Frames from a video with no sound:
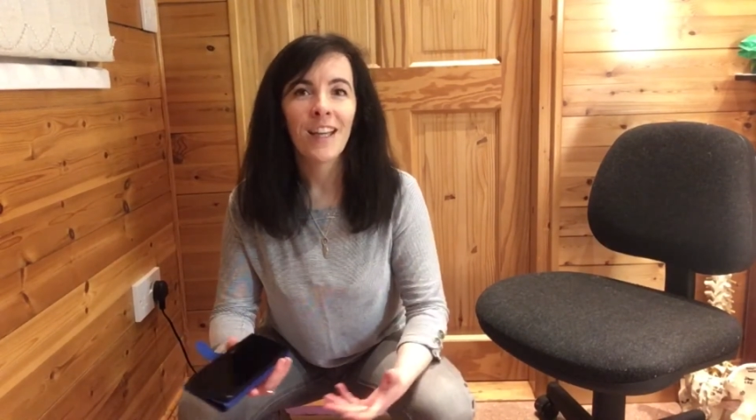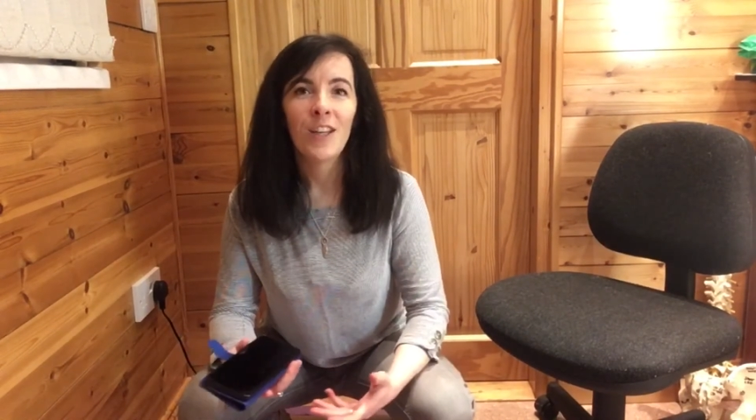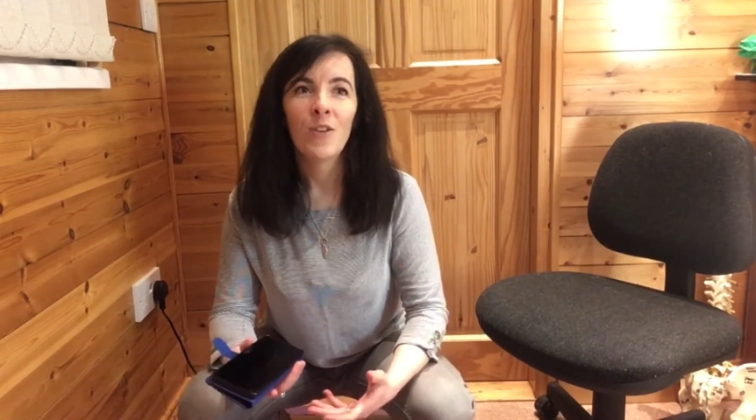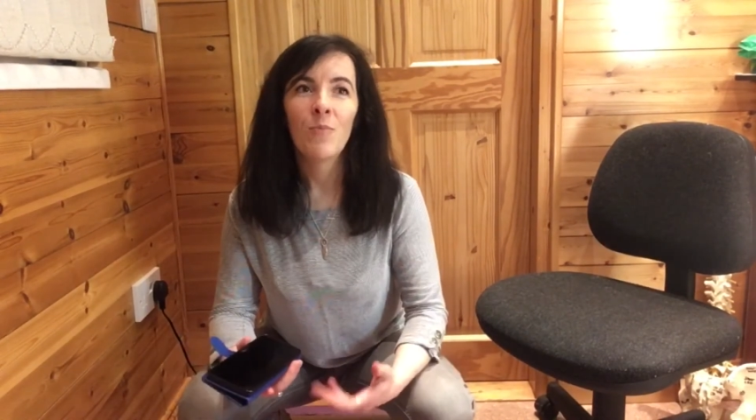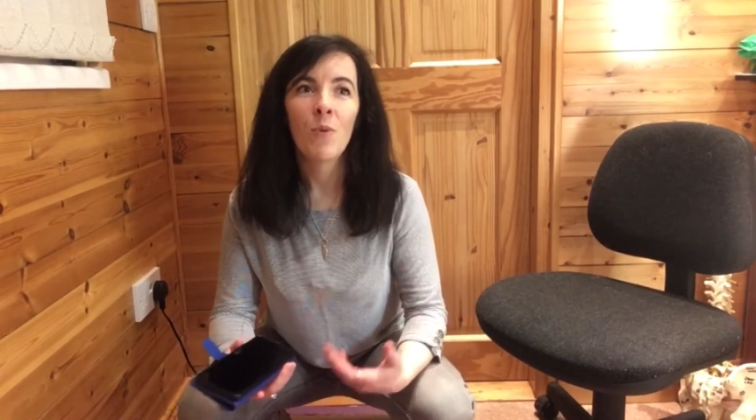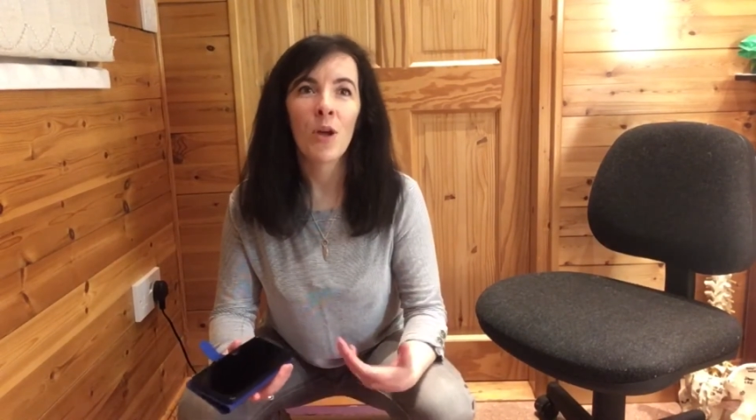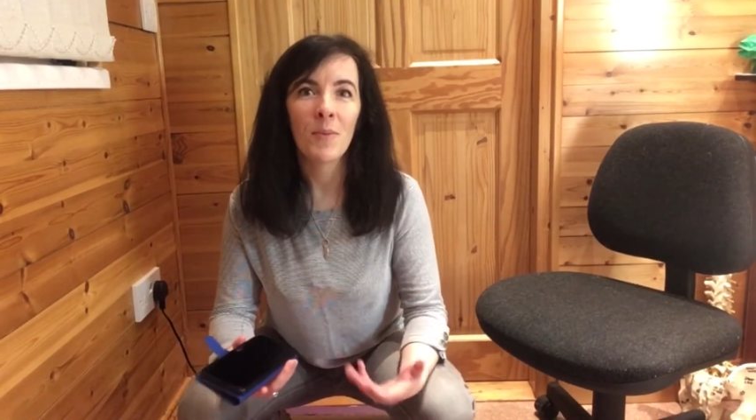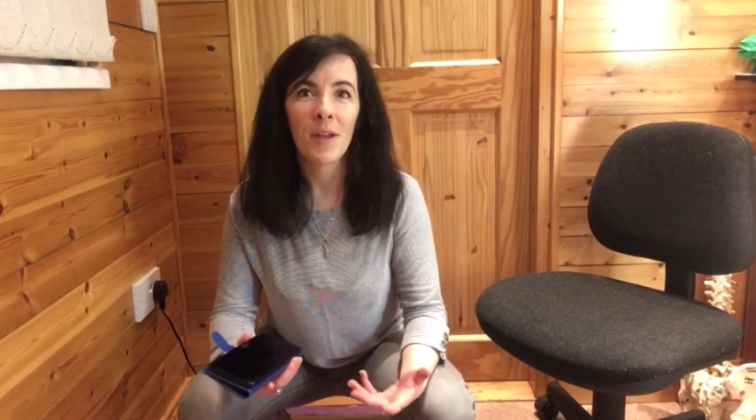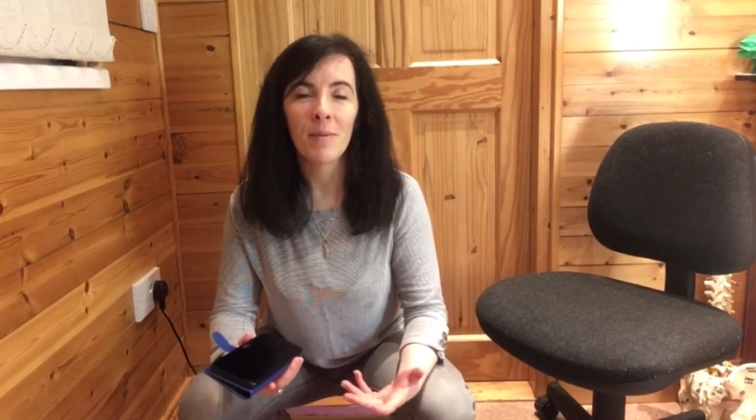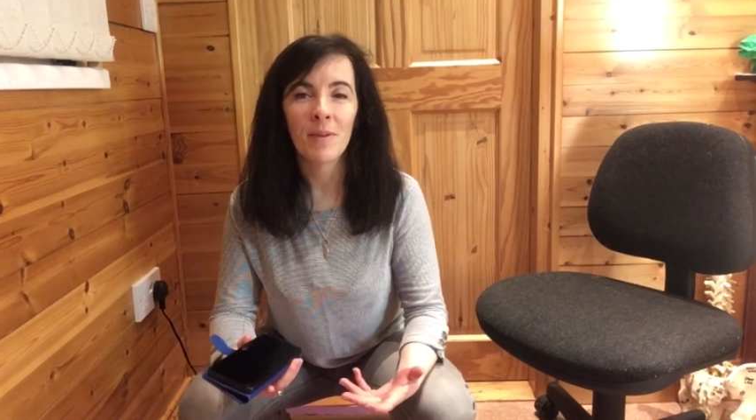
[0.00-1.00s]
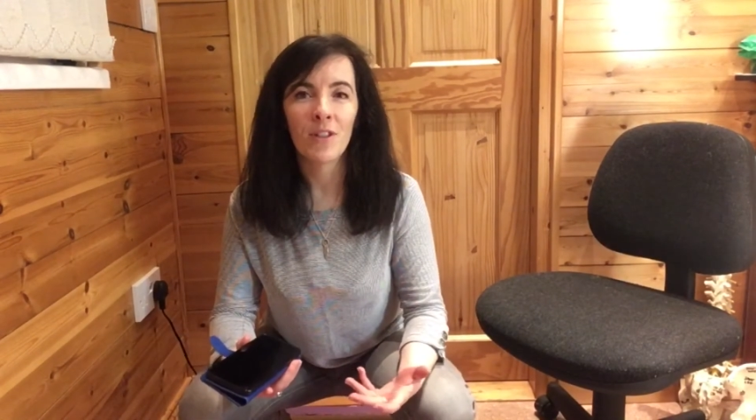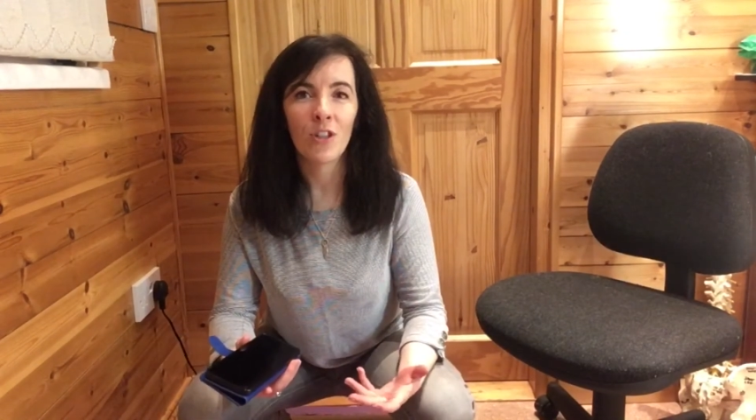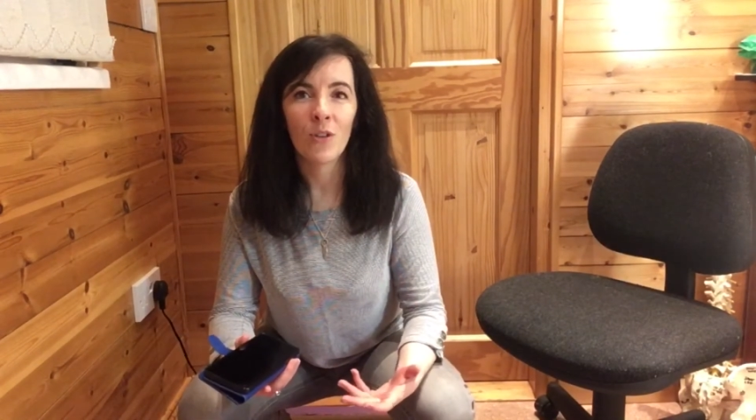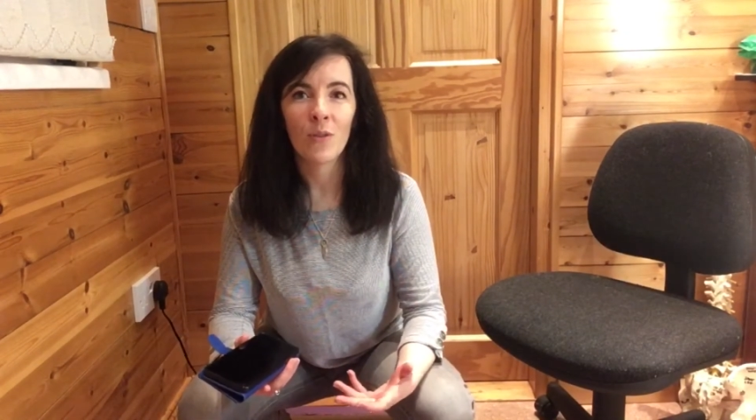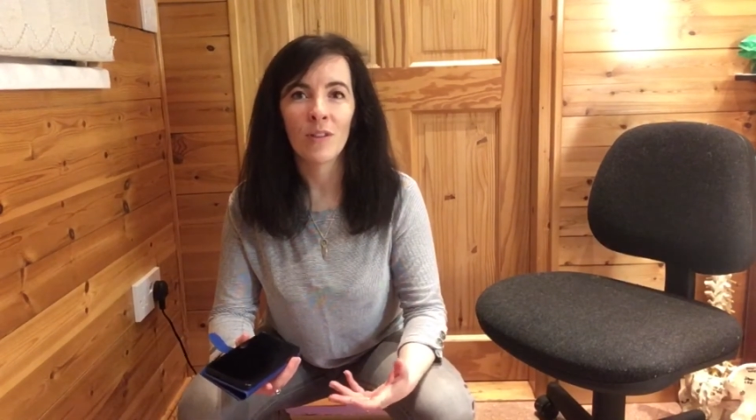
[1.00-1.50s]
you might be able
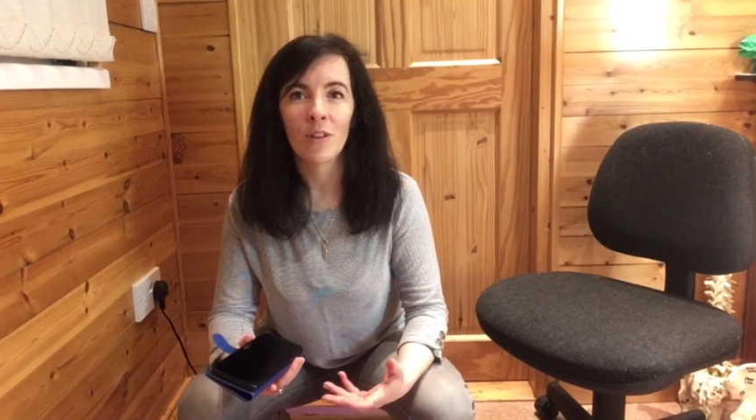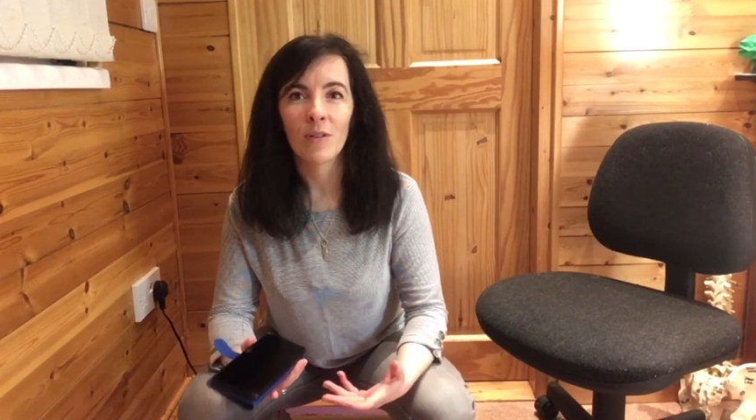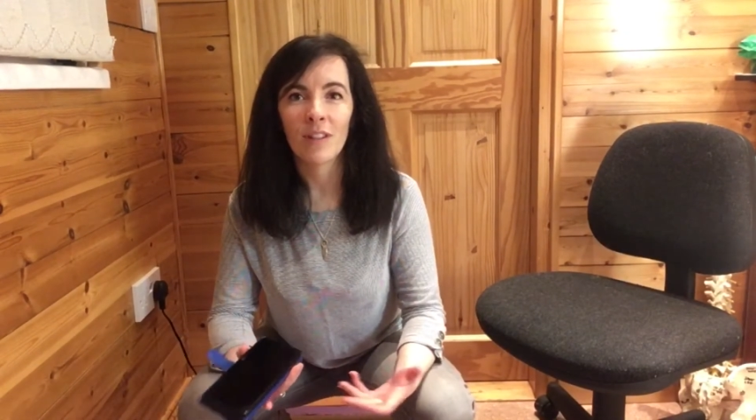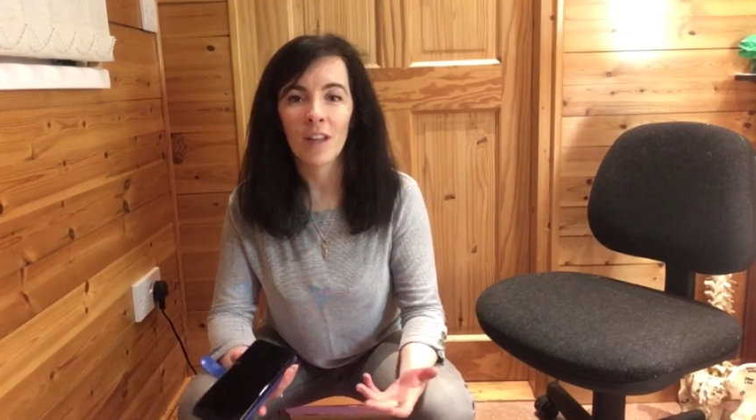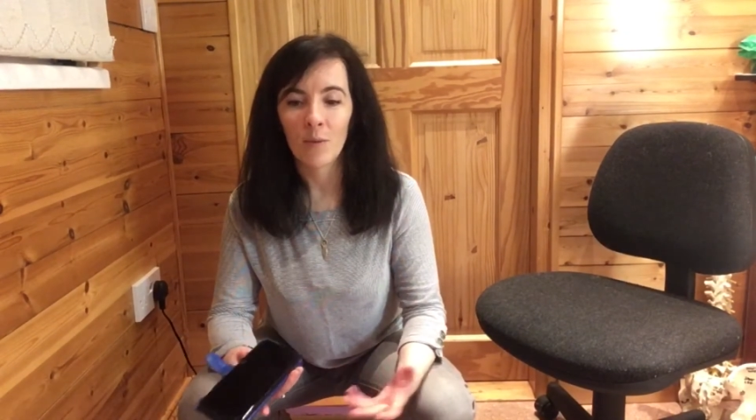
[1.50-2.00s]
to associate